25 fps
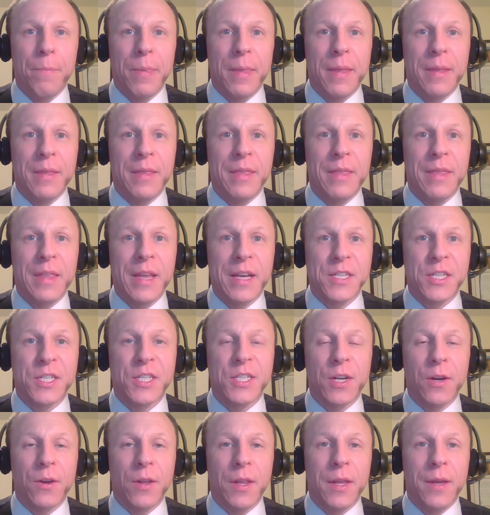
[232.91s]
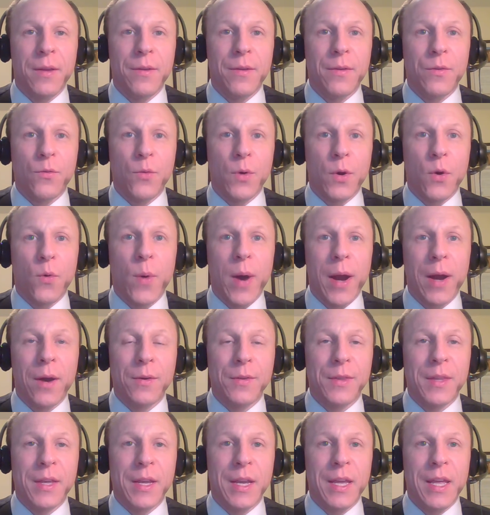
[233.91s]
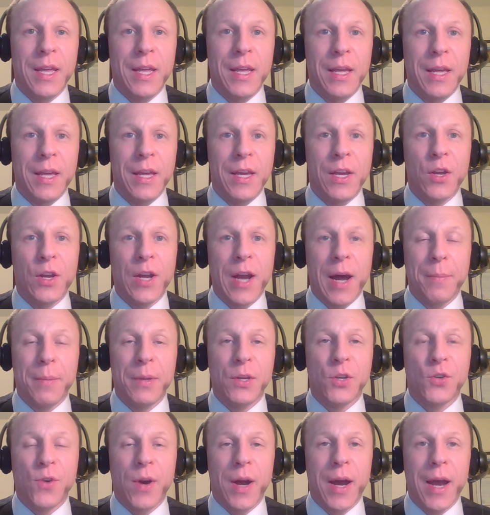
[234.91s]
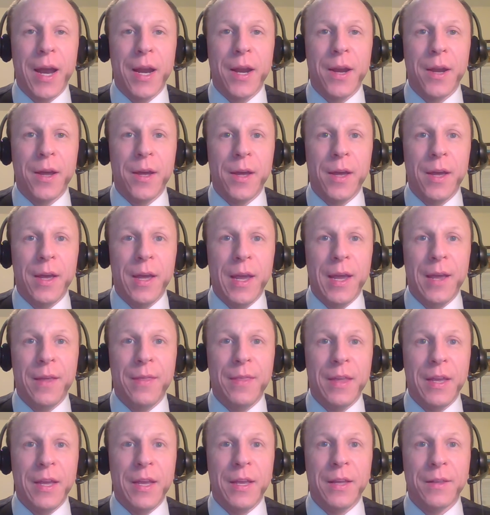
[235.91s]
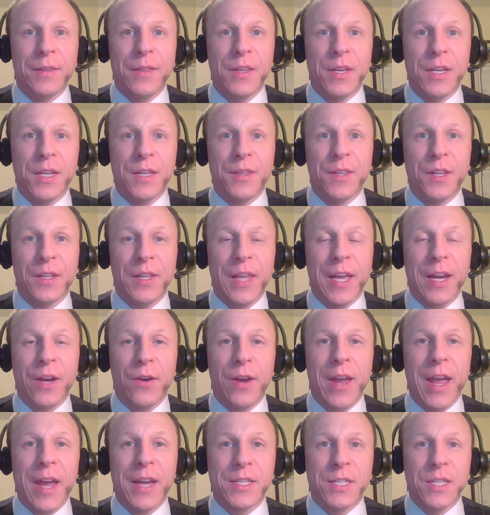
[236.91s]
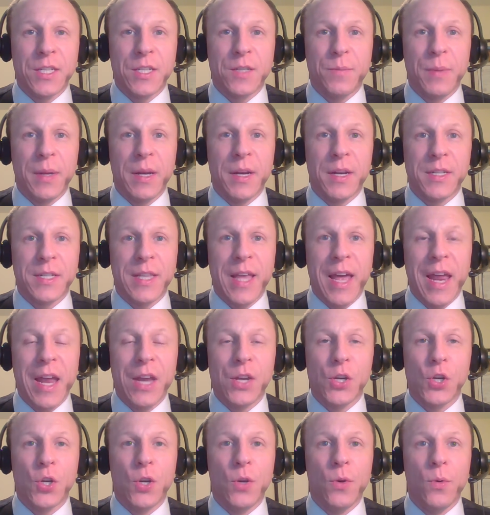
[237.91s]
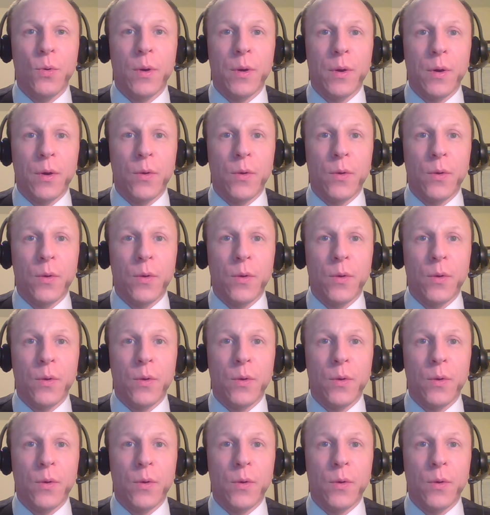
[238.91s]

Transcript: necessarily required that he could not be tried in the later cases, because that issue,